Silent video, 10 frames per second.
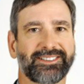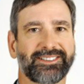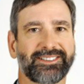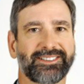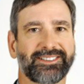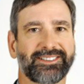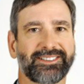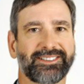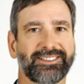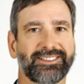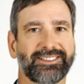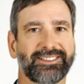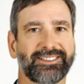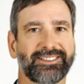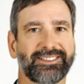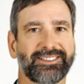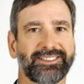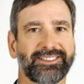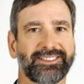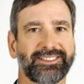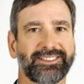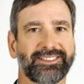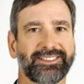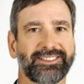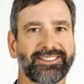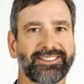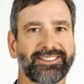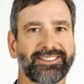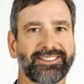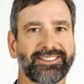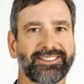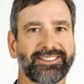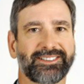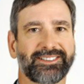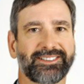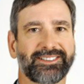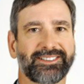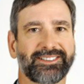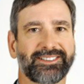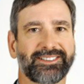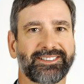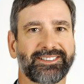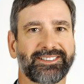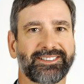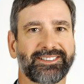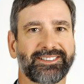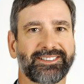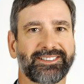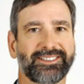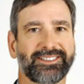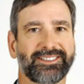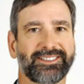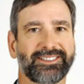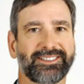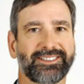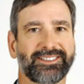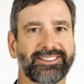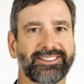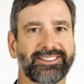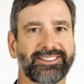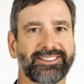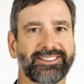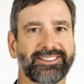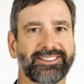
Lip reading: This is a still picture; no speech is visible.